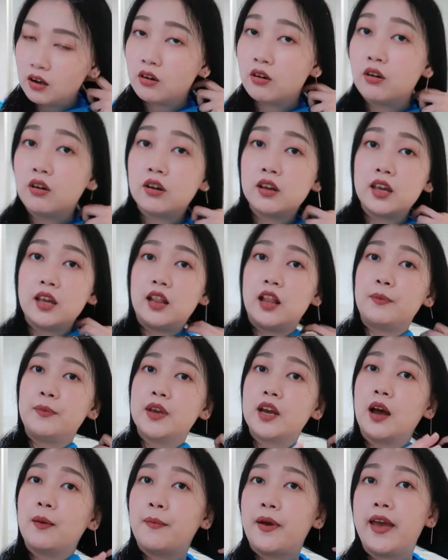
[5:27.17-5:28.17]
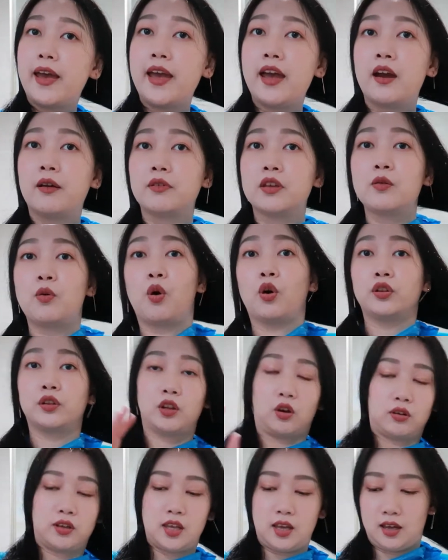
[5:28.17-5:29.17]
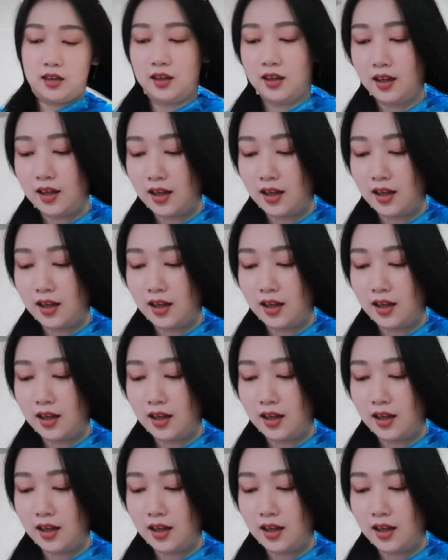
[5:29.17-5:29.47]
Oh, okay, let me cut my hair. I keep talking.